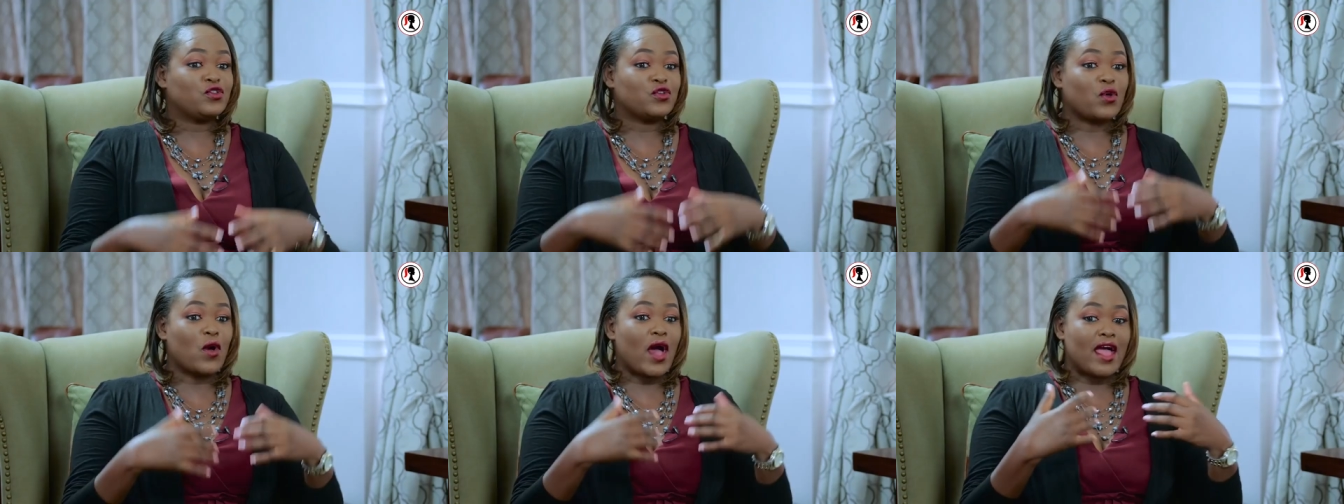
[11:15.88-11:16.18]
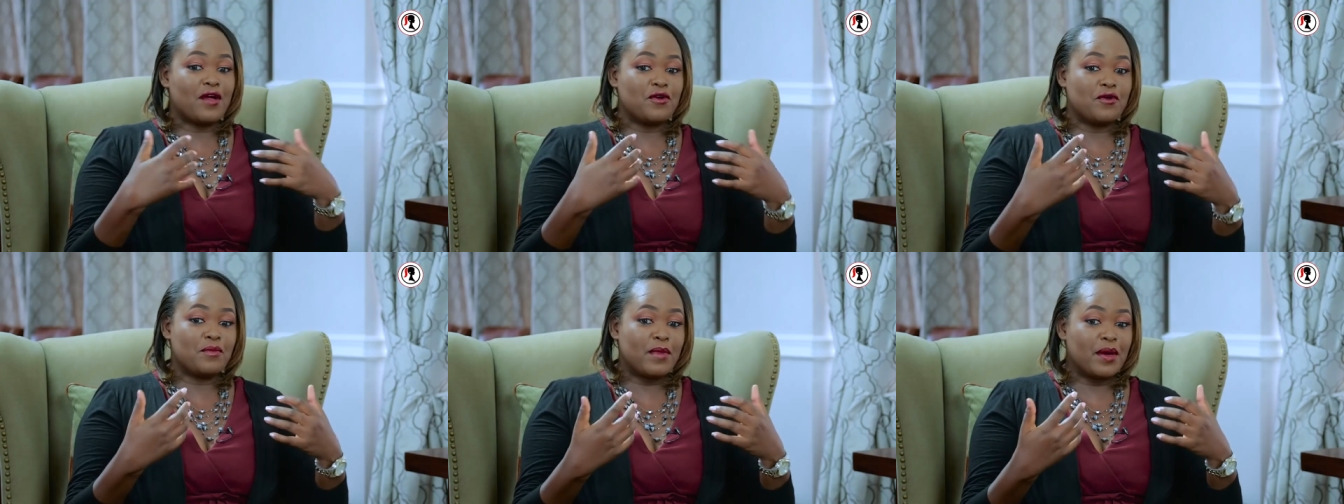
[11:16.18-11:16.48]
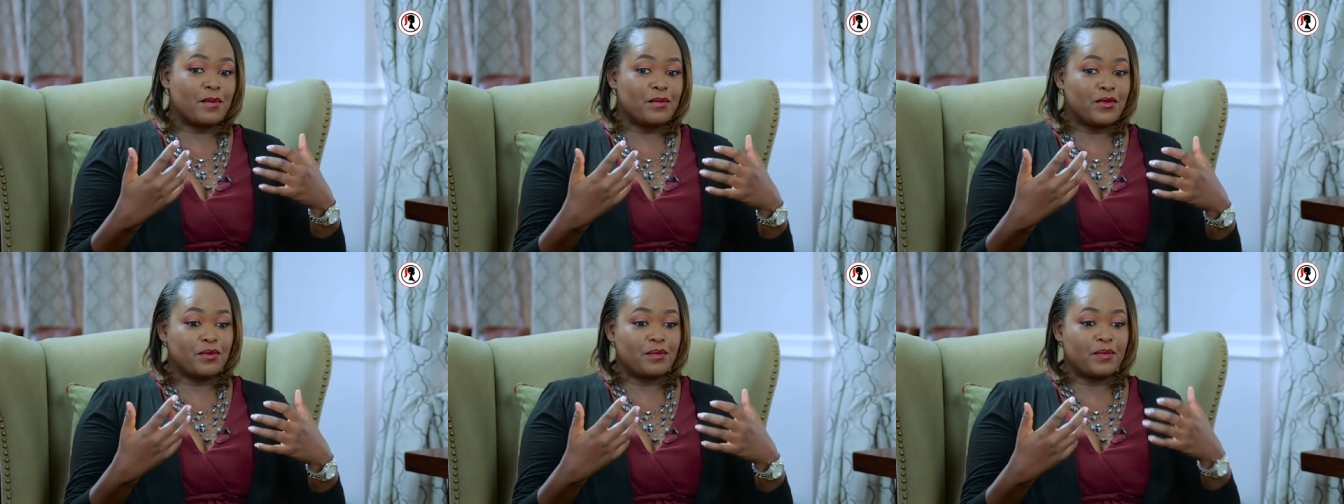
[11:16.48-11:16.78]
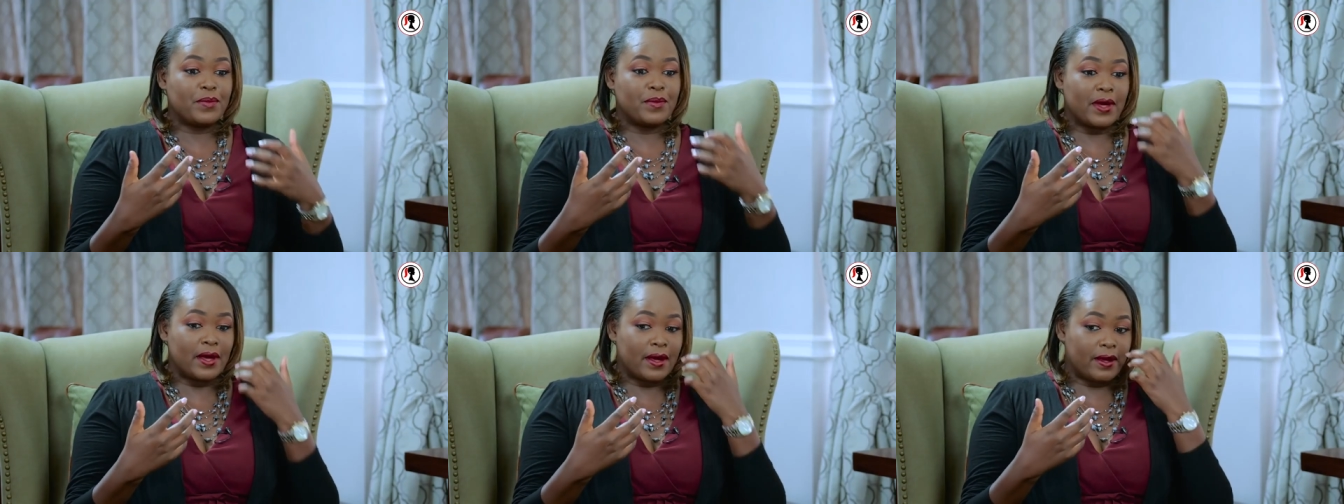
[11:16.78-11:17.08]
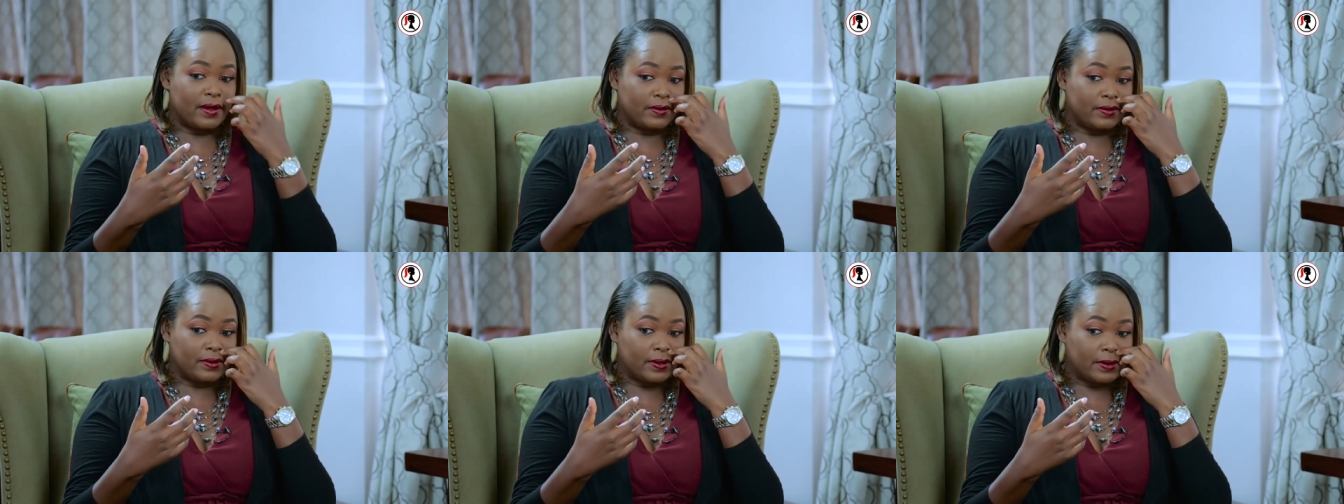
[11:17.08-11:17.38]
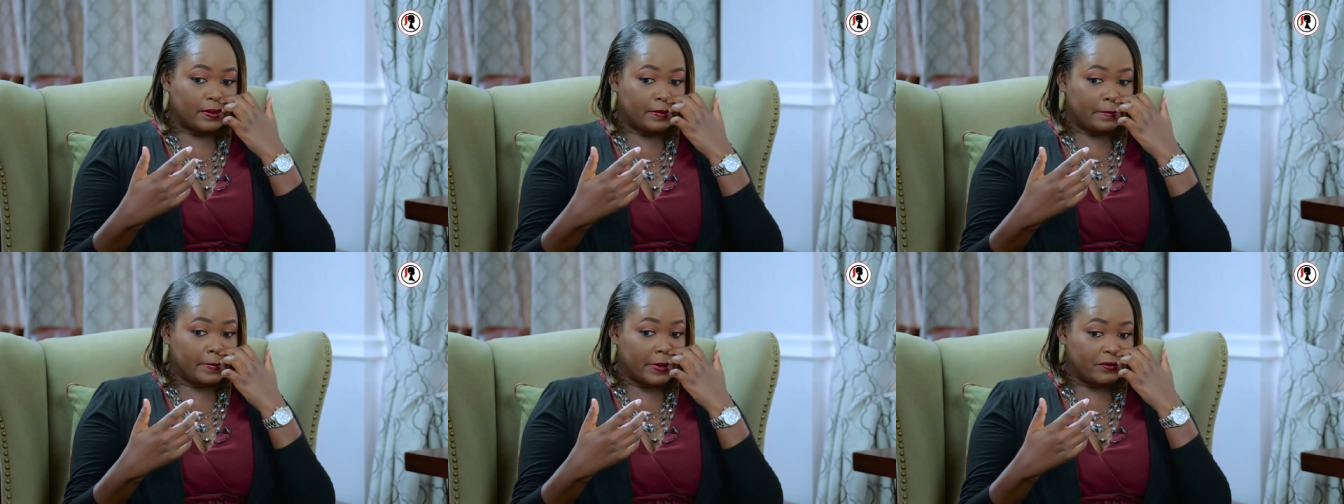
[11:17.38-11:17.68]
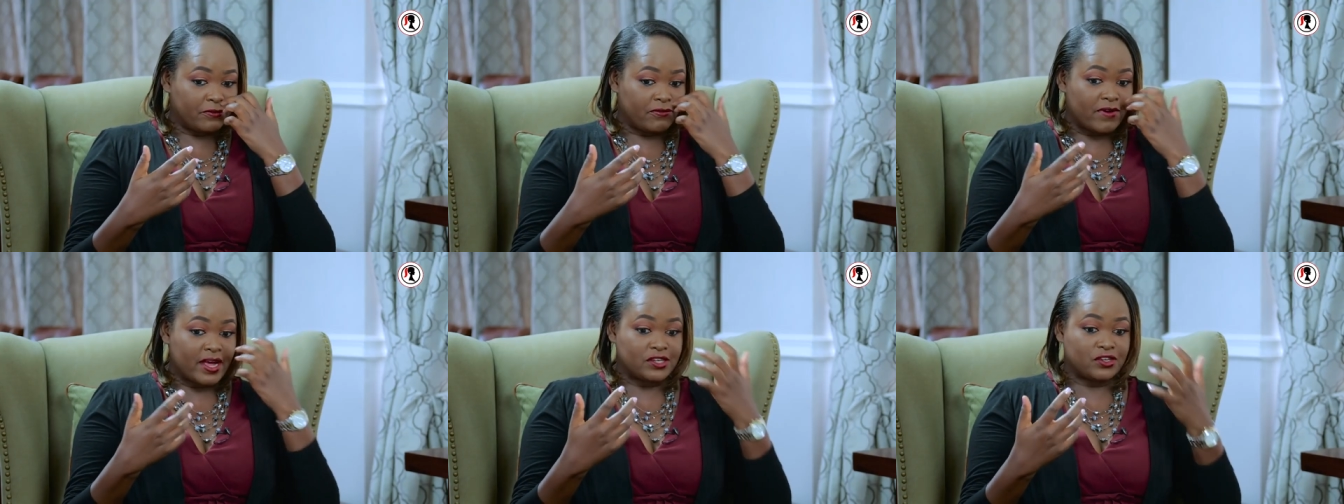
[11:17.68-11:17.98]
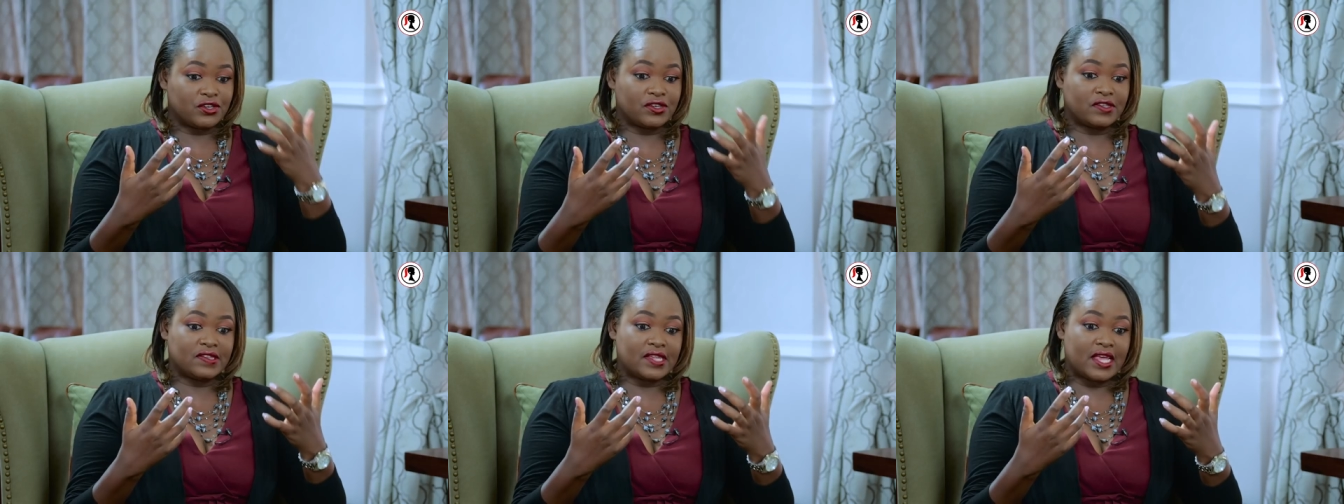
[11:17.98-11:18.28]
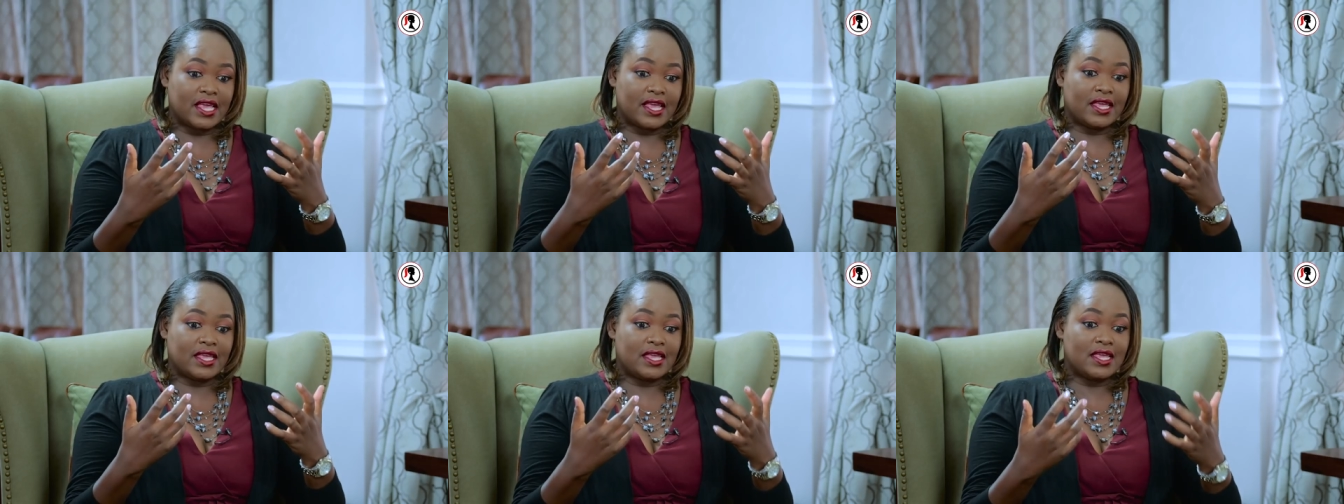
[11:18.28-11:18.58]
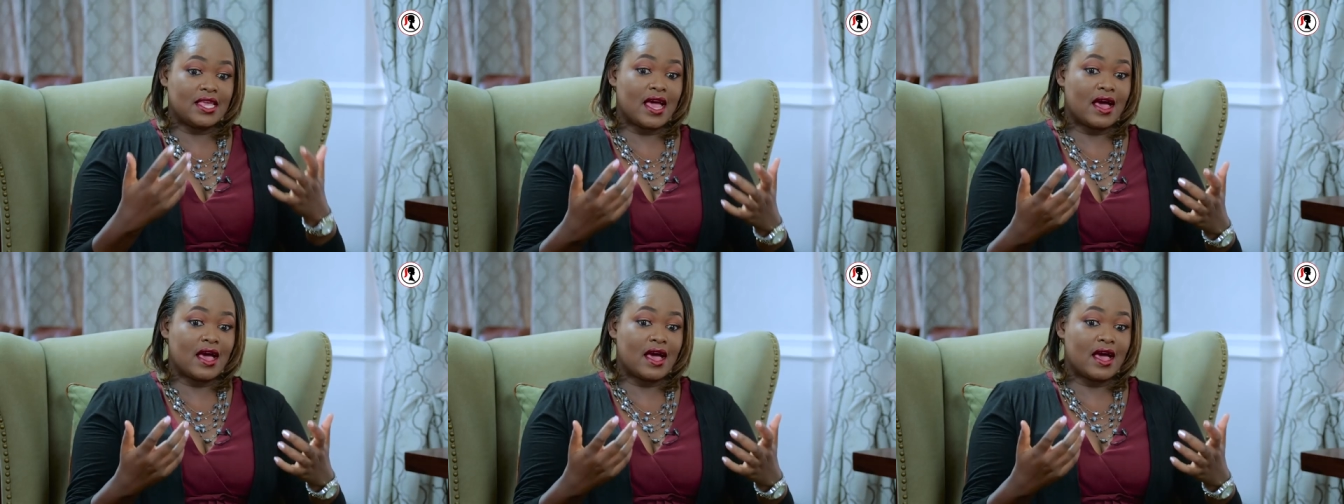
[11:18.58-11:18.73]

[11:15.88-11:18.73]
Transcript: So I remember the manufacturer saying,